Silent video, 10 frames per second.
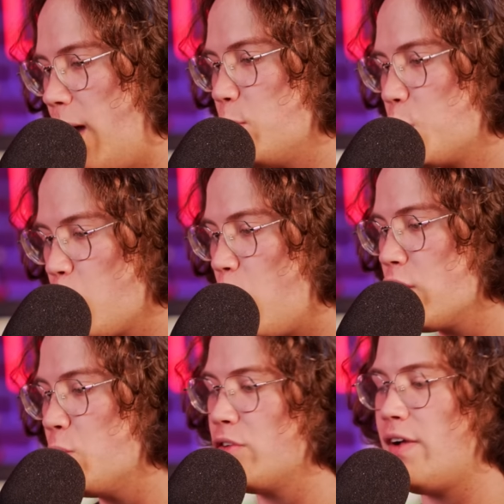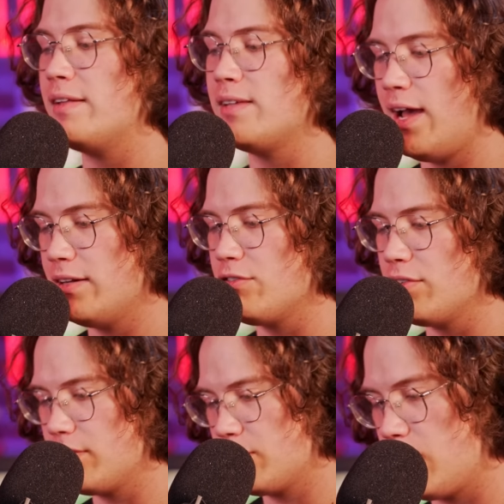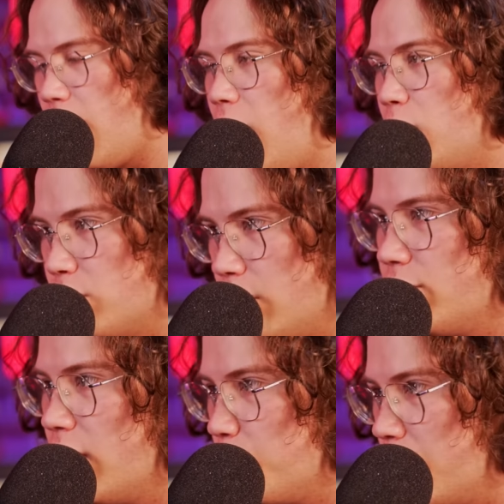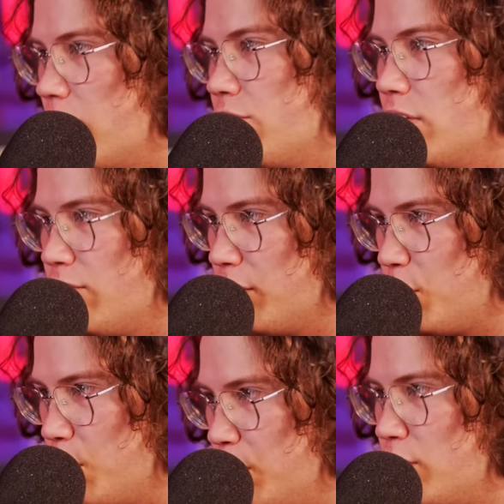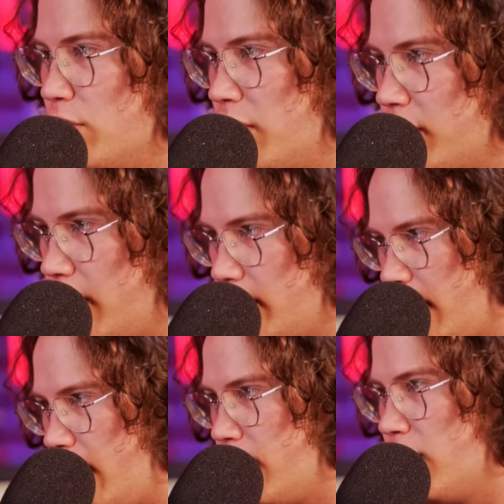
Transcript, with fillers: I'm sure you would have had to have different styles of teaching for different students and things like that.